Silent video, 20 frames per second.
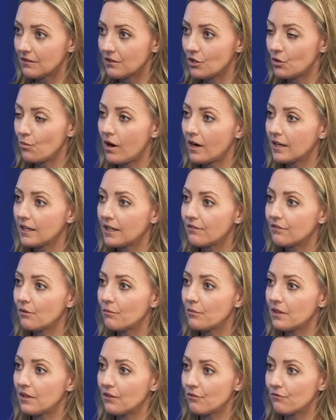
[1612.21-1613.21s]
You want to give
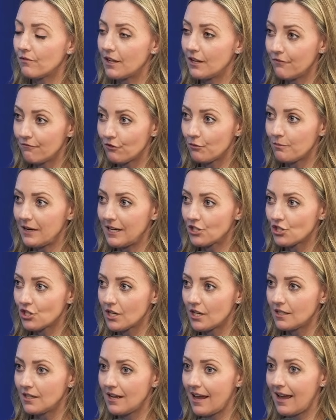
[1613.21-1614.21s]
them the
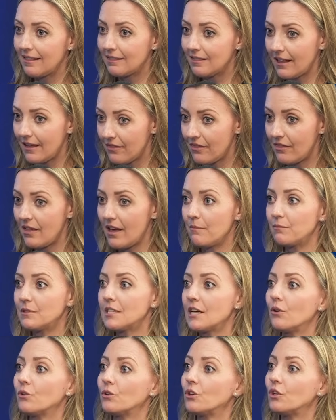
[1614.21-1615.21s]
information and let them
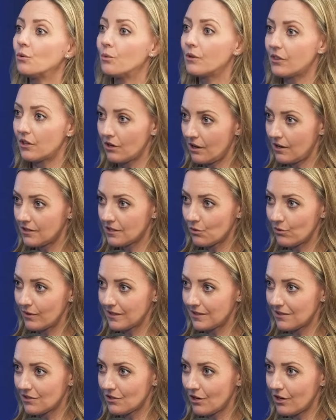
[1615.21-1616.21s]
tell you what the
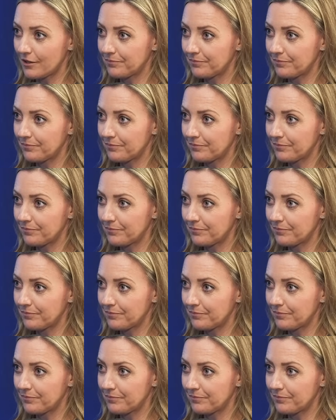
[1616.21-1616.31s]
consequences are.